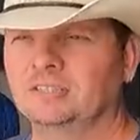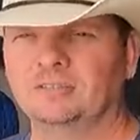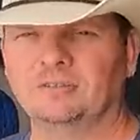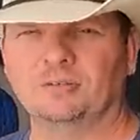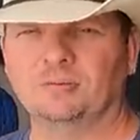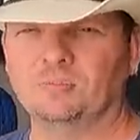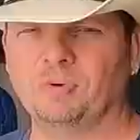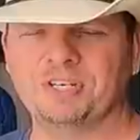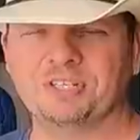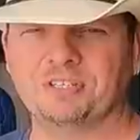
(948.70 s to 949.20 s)

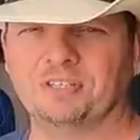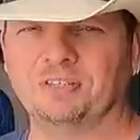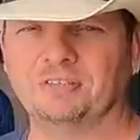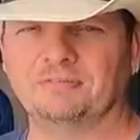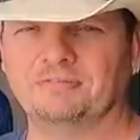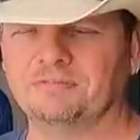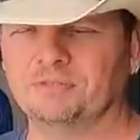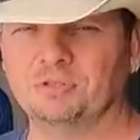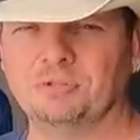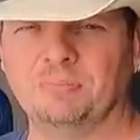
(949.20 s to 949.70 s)
or winter
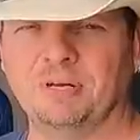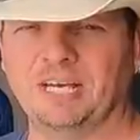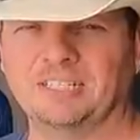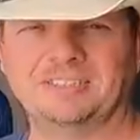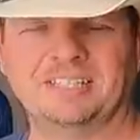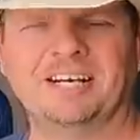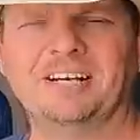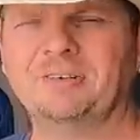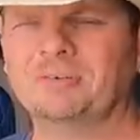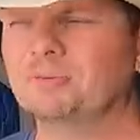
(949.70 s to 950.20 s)
food
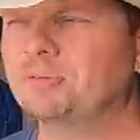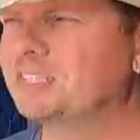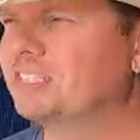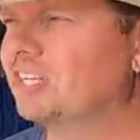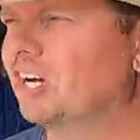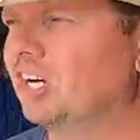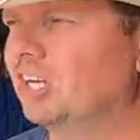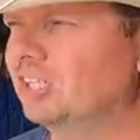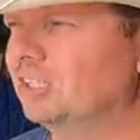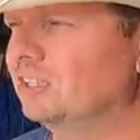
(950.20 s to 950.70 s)
basket. I don't know what it's
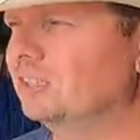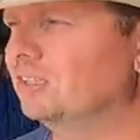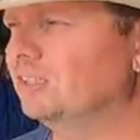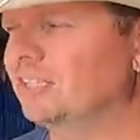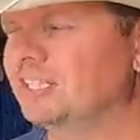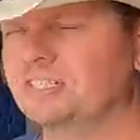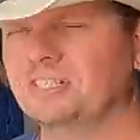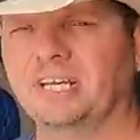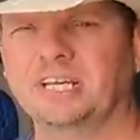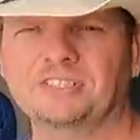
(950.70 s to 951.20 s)
called.
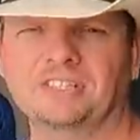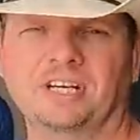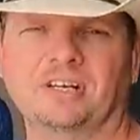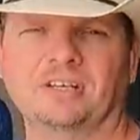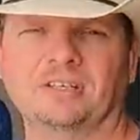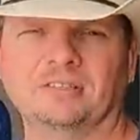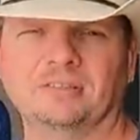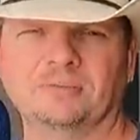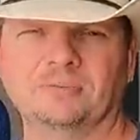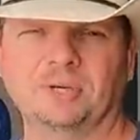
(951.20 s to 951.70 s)
I should ask
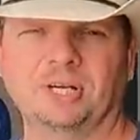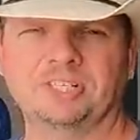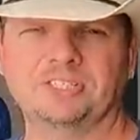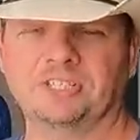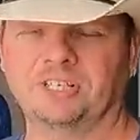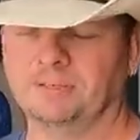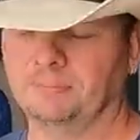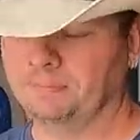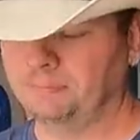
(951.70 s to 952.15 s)
Erin when I see her.